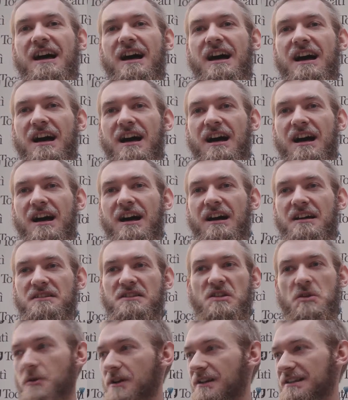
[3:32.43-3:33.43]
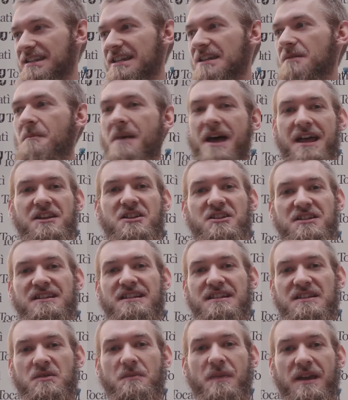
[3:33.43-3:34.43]
Tocatì
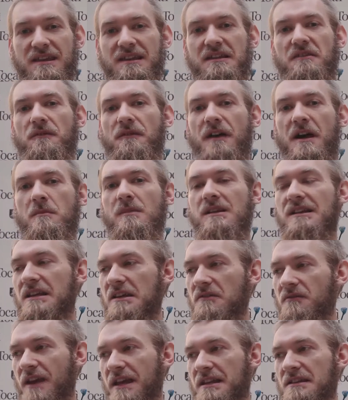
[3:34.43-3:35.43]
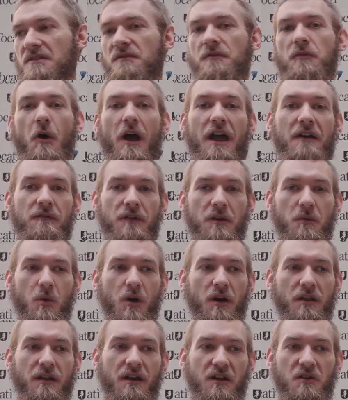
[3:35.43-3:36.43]
manages to make it a family event for
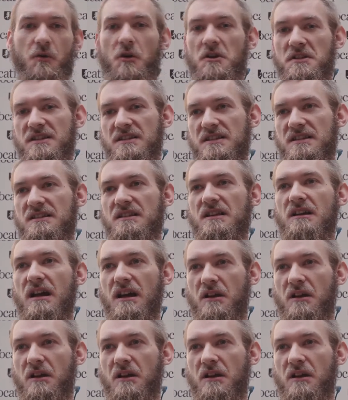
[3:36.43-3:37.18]
everyone across